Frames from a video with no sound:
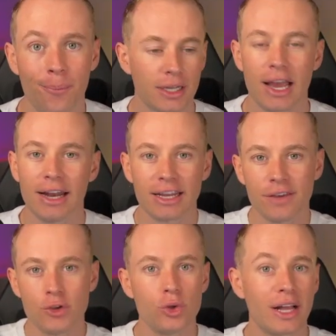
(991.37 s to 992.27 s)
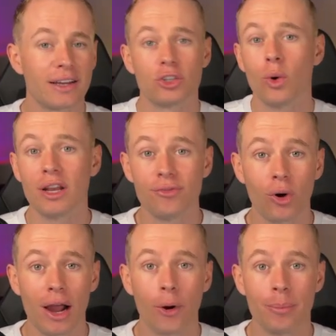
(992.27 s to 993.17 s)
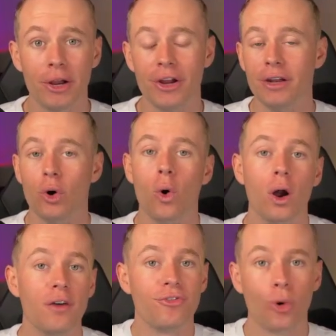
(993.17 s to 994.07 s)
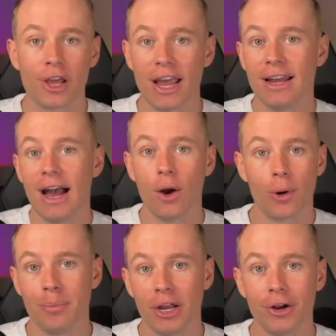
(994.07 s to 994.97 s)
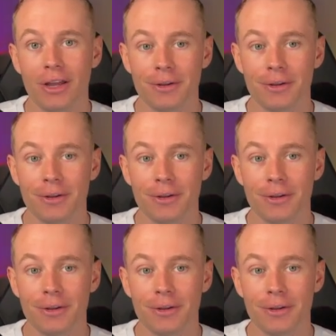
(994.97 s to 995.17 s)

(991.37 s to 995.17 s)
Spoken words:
to kind of give you like a 24-hour period or a 48-hour period.